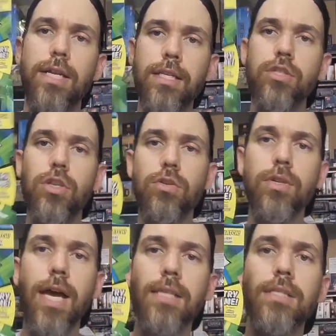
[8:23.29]
I did show you
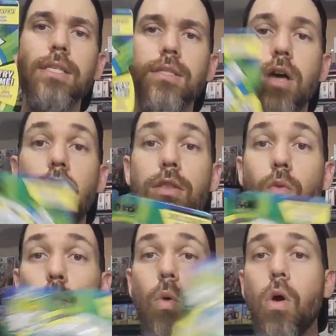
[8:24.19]
guys this on the
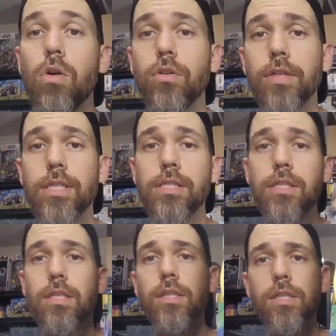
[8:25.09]

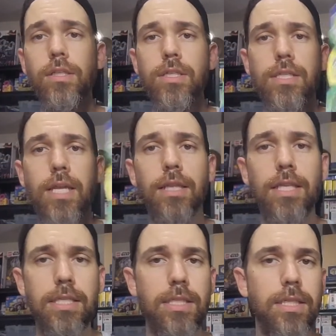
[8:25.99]
Walgreens clearance. I
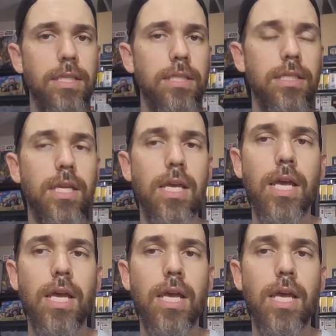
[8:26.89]
listed it.